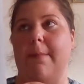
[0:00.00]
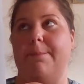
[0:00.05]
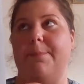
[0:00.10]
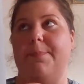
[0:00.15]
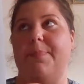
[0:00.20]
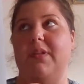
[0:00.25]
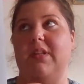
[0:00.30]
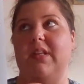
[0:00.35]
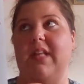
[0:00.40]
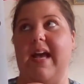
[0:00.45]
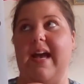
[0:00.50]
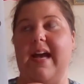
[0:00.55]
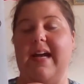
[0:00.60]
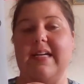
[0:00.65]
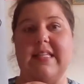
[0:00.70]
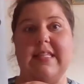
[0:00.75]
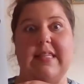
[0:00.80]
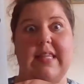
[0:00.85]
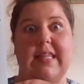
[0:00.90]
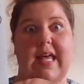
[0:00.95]

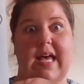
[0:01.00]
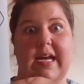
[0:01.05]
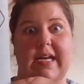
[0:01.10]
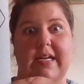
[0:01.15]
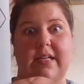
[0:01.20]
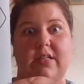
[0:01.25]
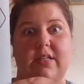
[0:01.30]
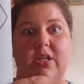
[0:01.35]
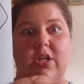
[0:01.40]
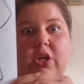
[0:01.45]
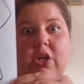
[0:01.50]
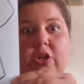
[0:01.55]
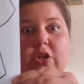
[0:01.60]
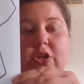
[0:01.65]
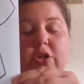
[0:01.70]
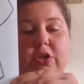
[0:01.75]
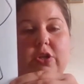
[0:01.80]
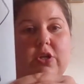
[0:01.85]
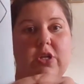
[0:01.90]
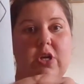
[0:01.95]
black line.
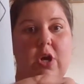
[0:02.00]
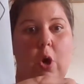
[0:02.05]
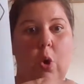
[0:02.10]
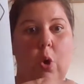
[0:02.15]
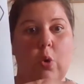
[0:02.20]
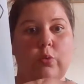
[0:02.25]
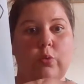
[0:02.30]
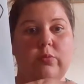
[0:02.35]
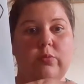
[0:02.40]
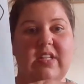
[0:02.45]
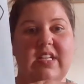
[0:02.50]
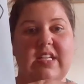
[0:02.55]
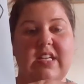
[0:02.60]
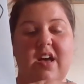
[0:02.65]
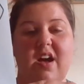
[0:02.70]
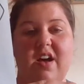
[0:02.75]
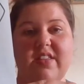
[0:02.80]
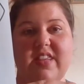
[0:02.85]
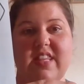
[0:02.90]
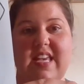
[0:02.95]
You're going to only
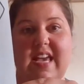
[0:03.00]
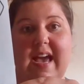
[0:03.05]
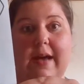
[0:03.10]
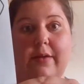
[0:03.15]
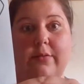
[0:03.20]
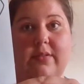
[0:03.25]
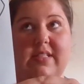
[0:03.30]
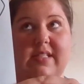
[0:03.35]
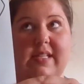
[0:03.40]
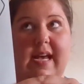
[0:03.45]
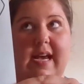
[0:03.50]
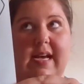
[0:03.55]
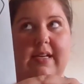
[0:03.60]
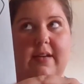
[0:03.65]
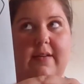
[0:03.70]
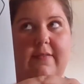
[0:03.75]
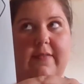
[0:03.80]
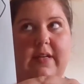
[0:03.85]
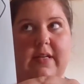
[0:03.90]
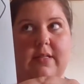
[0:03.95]
cut the outside
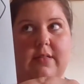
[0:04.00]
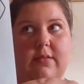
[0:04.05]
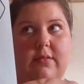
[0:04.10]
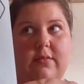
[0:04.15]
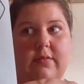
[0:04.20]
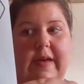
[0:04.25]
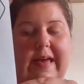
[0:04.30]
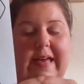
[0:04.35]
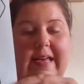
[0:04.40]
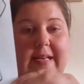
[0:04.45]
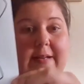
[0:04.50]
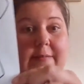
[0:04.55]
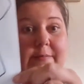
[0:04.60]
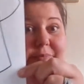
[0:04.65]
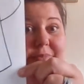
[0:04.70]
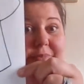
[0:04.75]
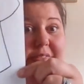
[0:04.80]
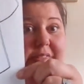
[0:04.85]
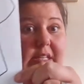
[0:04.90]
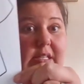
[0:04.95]
of it, okay?
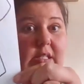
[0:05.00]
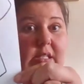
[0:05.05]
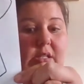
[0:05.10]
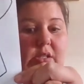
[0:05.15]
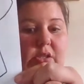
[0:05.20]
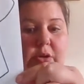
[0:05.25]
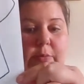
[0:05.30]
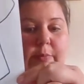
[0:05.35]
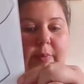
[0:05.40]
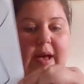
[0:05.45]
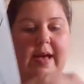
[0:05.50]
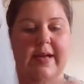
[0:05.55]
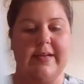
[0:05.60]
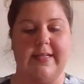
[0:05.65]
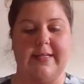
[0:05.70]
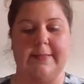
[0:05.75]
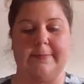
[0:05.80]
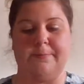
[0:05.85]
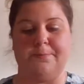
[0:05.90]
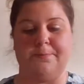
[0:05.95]
This is your
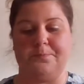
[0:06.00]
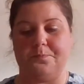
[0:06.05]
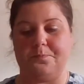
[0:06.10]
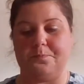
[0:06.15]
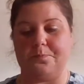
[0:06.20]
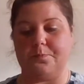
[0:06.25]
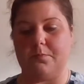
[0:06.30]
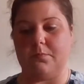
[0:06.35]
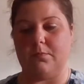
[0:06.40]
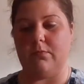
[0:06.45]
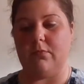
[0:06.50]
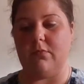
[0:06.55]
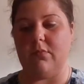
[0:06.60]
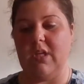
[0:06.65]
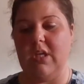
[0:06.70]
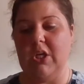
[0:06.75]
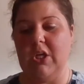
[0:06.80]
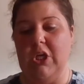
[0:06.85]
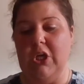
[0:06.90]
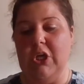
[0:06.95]
body.
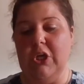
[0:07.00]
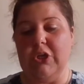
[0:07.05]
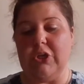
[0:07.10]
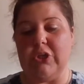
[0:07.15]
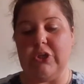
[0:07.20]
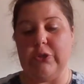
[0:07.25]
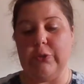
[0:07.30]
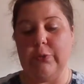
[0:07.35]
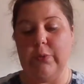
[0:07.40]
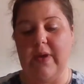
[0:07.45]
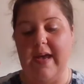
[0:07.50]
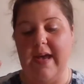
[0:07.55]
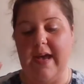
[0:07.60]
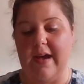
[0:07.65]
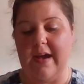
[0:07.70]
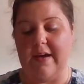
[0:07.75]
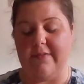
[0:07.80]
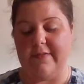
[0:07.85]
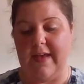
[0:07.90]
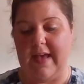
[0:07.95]
You
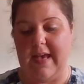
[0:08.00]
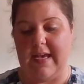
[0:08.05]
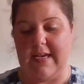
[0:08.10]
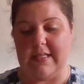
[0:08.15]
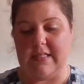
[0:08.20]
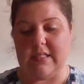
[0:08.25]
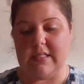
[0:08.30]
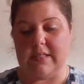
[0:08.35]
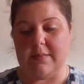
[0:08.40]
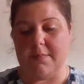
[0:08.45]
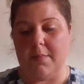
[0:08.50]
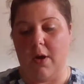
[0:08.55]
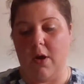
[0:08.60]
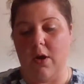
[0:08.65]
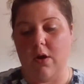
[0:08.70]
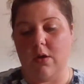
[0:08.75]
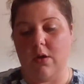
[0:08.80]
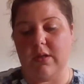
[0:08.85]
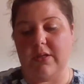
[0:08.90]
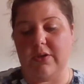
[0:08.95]
have a
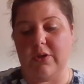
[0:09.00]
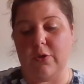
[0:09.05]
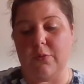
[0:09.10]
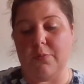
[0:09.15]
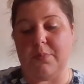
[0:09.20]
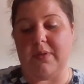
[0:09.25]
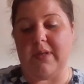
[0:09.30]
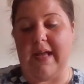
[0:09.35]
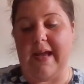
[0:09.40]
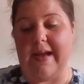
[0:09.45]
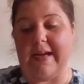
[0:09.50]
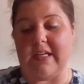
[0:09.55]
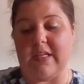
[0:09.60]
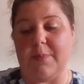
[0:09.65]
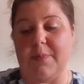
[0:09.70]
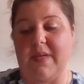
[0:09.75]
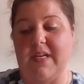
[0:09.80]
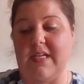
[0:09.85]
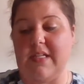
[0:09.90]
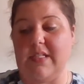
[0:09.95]
small little black
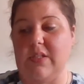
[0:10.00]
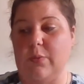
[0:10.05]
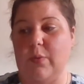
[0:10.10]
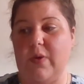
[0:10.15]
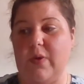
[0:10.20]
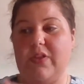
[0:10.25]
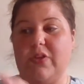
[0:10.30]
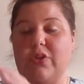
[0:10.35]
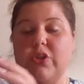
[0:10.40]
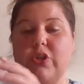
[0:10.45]
piece with